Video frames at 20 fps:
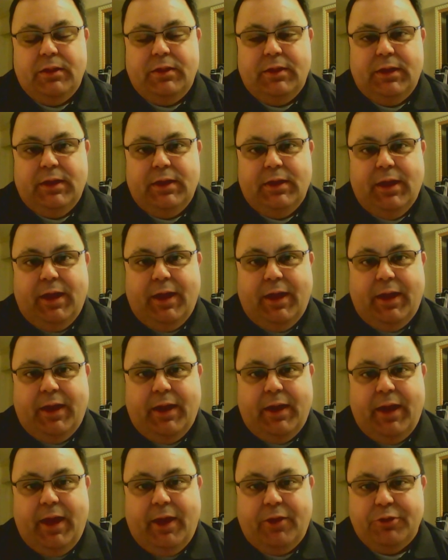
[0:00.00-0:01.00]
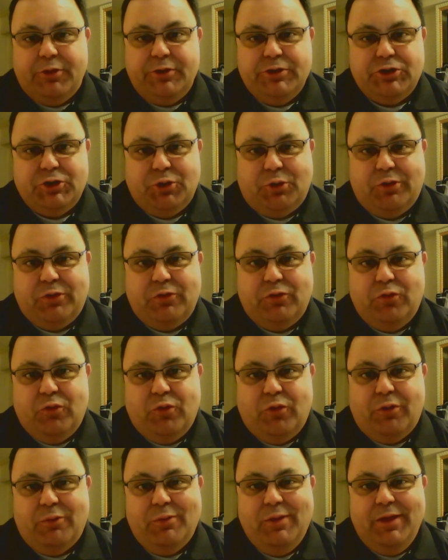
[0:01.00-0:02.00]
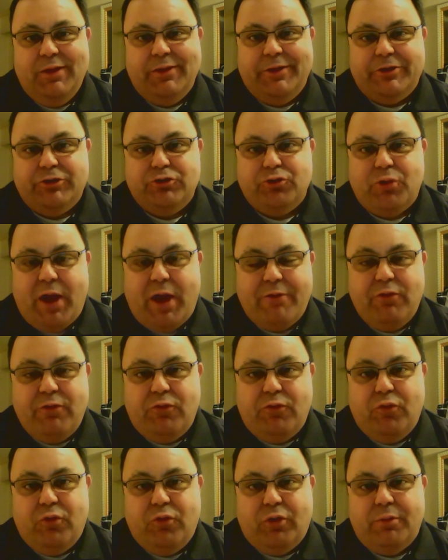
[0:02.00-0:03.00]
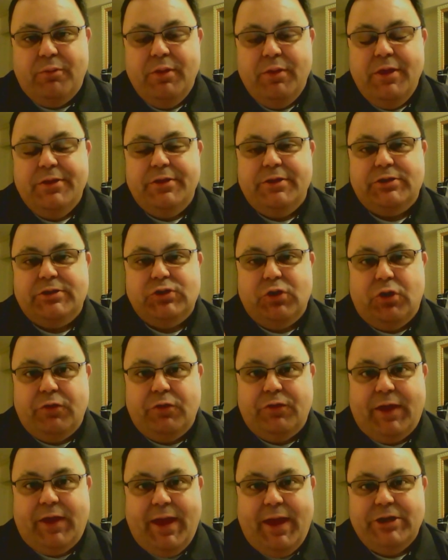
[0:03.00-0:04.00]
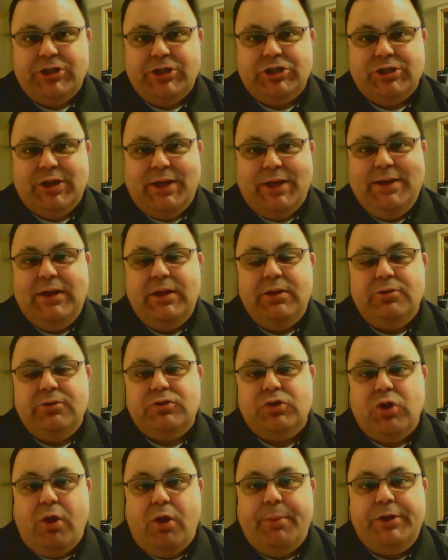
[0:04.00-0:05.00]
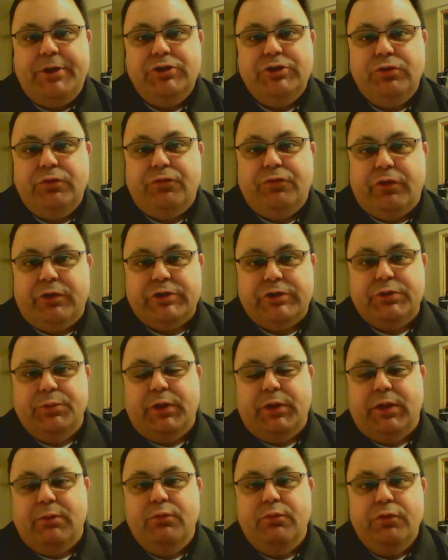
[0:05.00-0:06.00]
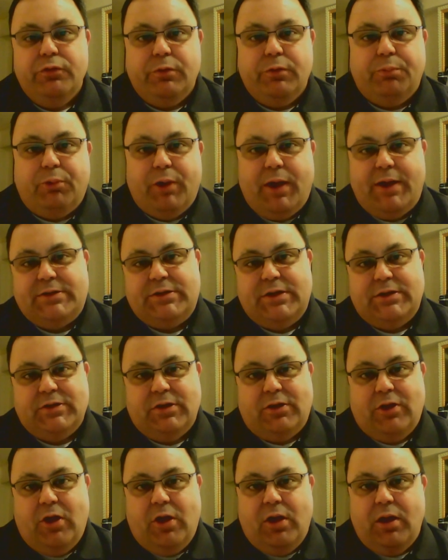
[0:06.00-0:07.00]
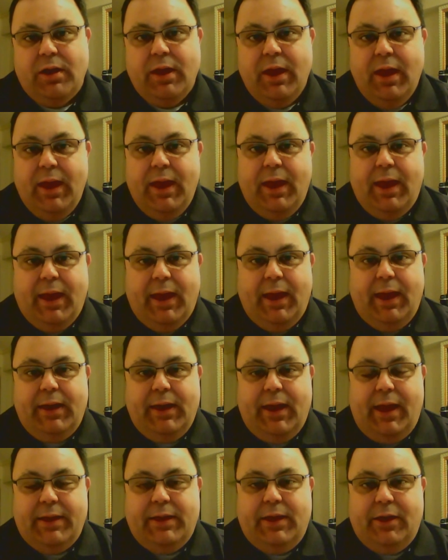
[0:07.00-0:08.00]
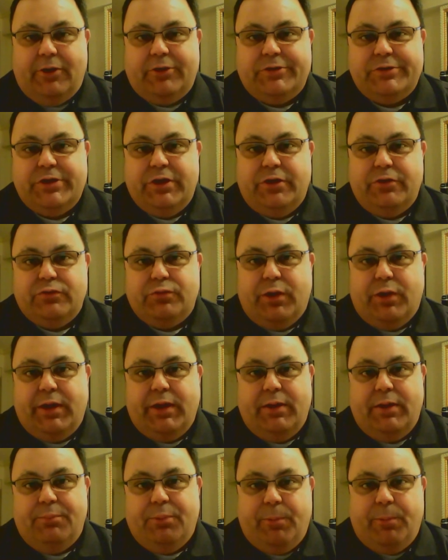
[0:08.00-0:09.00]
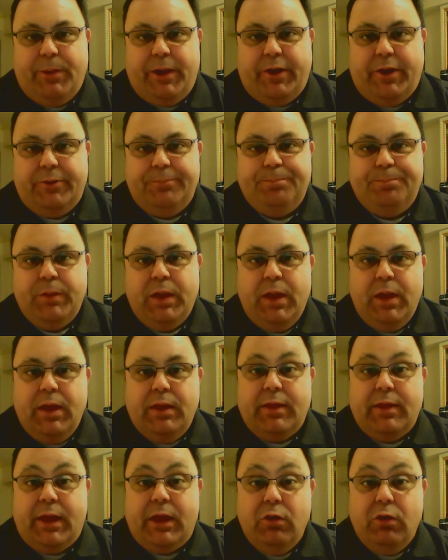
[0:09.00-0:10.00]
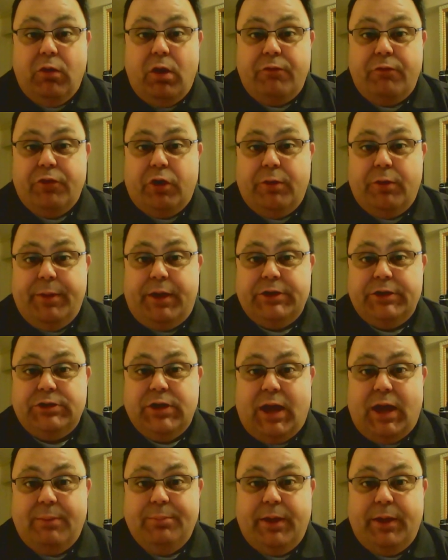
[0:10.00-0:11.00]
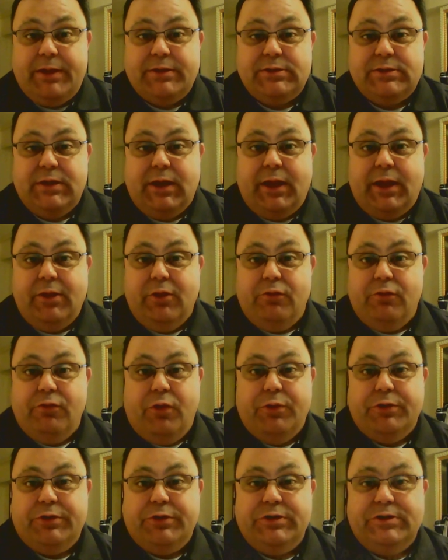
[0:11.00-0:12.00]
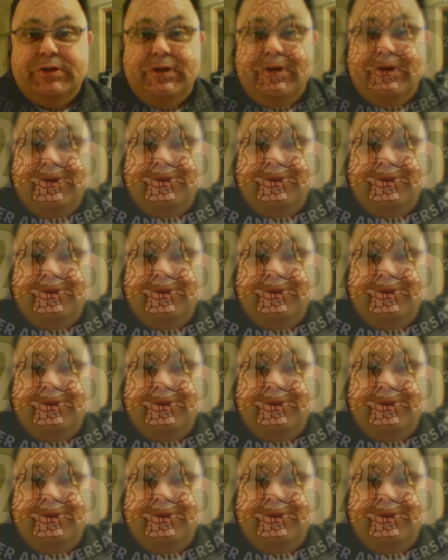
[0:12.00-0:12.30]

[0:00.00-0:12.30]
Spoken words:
the health insurance form, the travel form, the certifications. I need those all by June 1st so we can move the process along and get ourselves ready and prepared. Thank you all very much. God bless, and I look forward to seeing